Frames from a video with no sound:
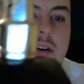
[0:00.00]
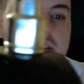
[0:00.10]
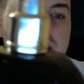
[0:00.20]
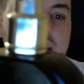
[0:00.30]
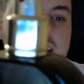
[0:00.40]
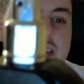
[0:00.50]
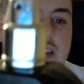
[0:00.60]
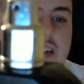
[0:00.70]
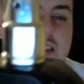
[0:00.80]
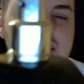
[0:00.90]
Yeah, that's a
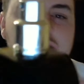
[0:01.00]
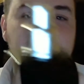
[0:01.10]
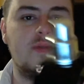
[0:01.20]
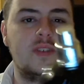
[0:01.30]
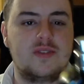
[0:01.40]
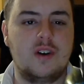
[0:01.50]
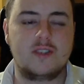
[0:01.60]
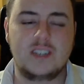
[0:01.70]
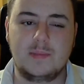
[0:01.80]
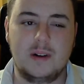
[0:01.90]
lid. I don't know if it's
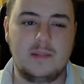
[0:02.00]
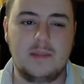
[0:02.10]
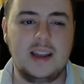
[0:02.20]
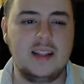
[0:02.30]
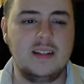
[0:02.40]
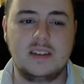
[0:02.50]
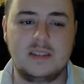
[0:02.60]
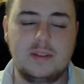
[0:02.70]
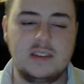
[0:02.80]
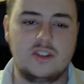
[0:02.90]
faulty, but in mine, it's a
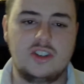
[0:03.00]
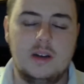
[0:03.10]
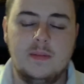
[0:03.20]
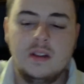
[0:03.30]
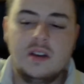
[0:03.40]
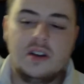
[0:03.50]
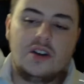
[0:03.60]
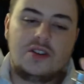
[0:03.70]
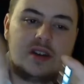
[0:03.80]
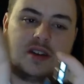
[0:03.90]
piece of shit.
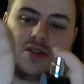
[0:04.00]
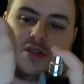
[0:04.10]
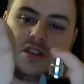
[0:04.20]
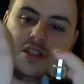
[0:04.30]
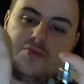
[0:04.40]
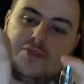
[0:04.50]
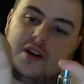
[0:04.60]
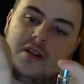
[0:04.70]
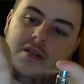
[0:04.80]
So let's look at the sprayer.